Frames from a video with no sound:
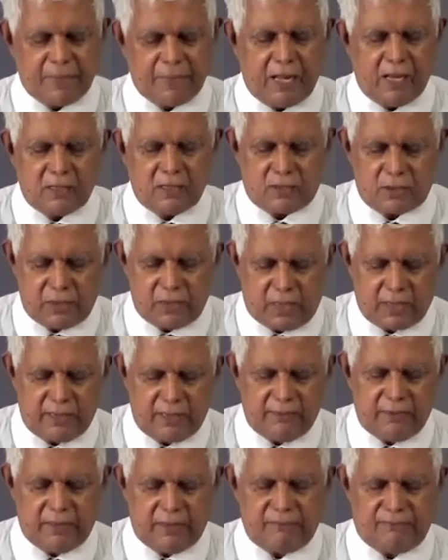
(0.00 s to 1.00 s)
So you are
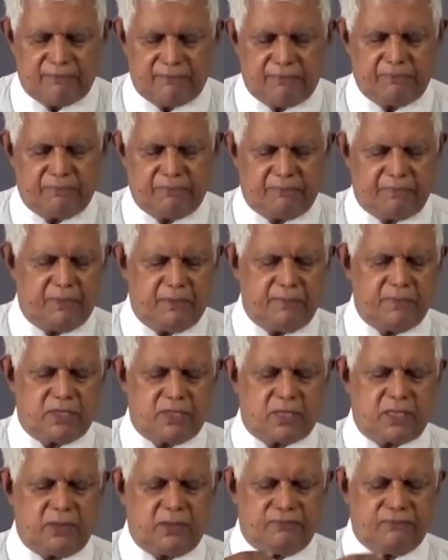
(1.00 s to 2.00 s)
given
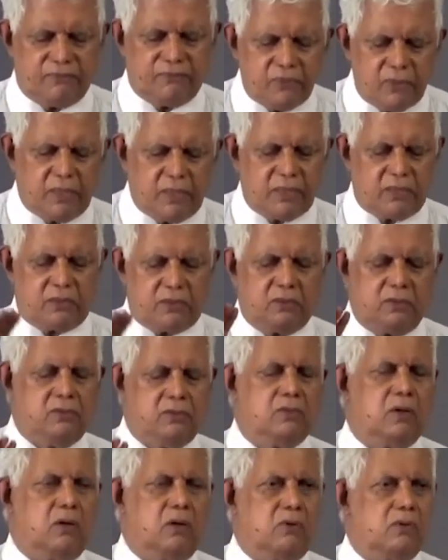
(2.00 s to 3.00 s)
permission fully to do
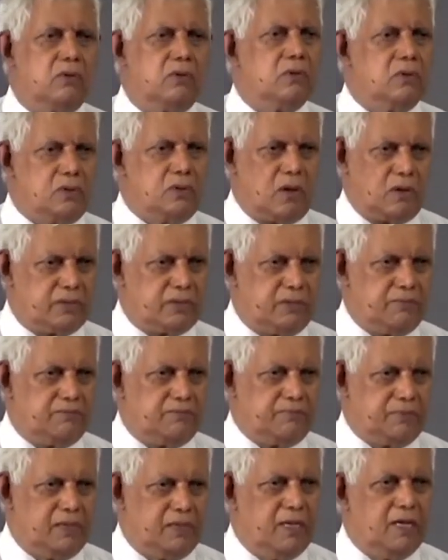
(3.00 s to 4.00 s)
good gossip,
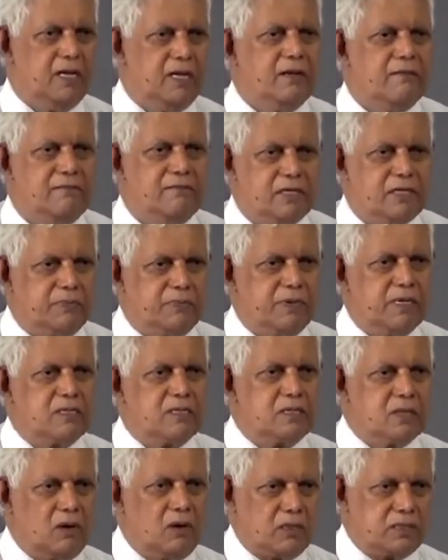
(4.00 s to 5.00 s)
which means
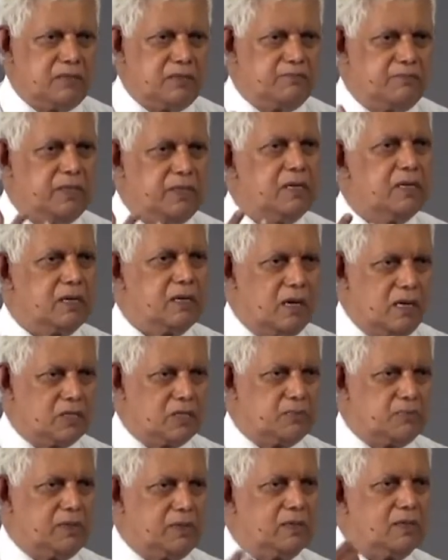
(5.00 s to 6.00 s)
gossip the
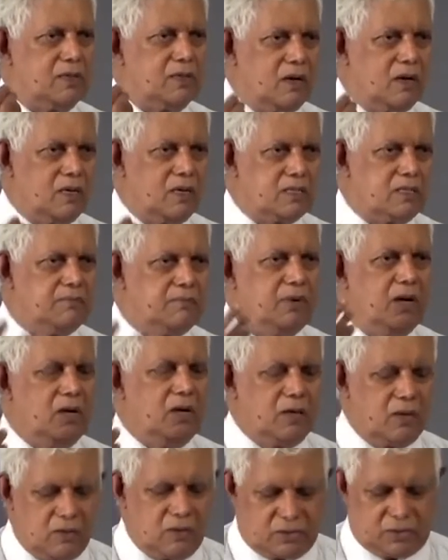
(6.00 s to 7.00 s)
gospel, gossip
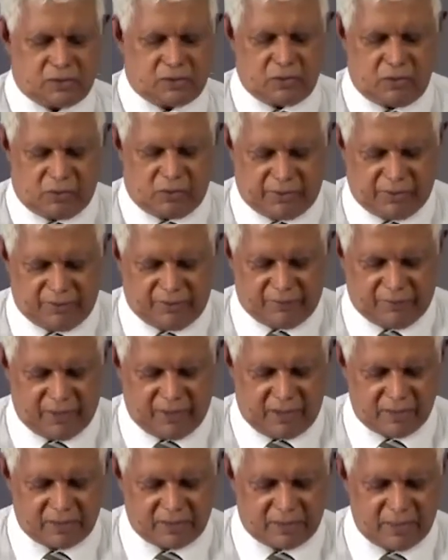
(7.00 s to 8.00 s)
good stories.
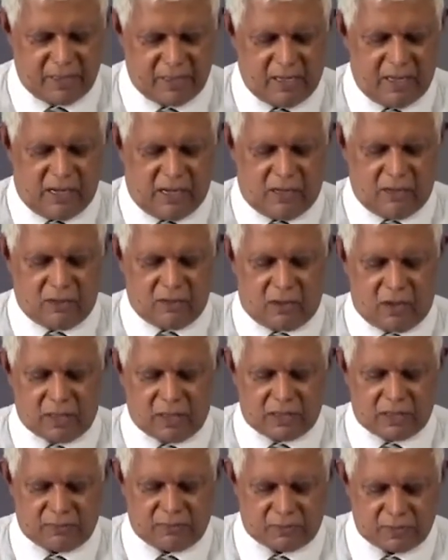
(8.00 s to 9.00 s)
Yes. No
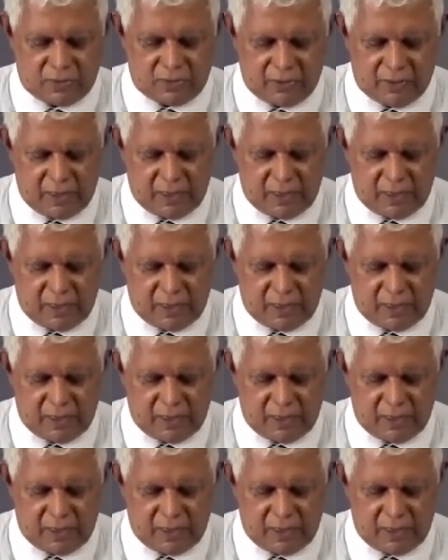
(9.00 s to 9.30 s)
gossip. So